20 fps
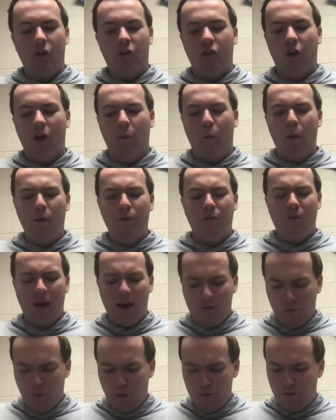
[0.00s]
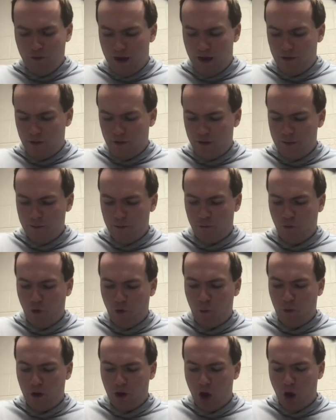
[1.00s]
So one final thing
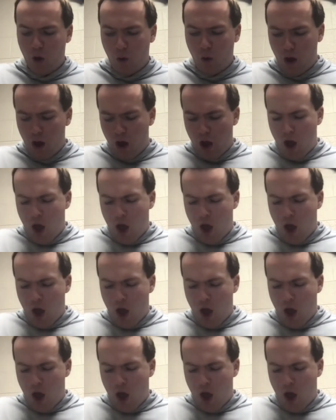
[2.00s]
before we go.